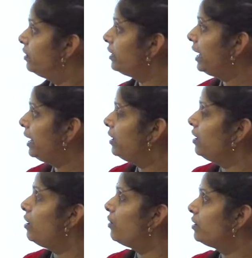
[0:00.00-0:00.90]
can
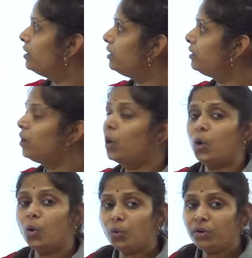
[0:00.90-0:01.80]
occur
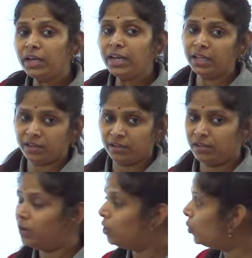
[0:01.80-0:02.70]
only
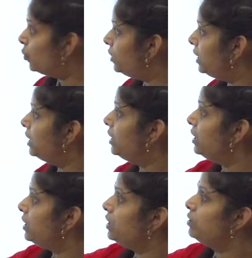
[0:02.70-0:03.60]

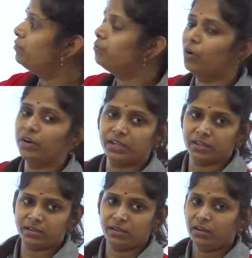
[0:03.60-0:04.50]
in
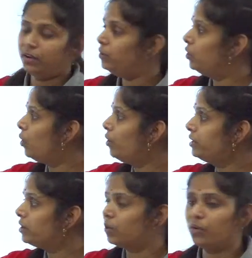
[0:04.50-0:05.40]
water,
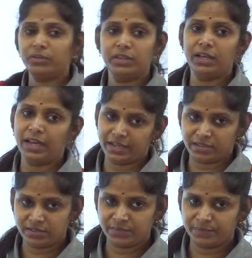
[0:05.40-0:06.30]
not on the
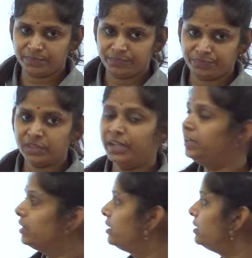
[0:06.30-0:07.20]
land. It
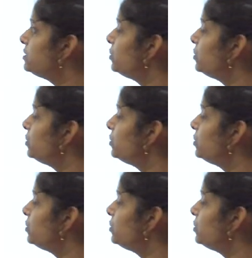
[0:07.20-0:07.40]
occurs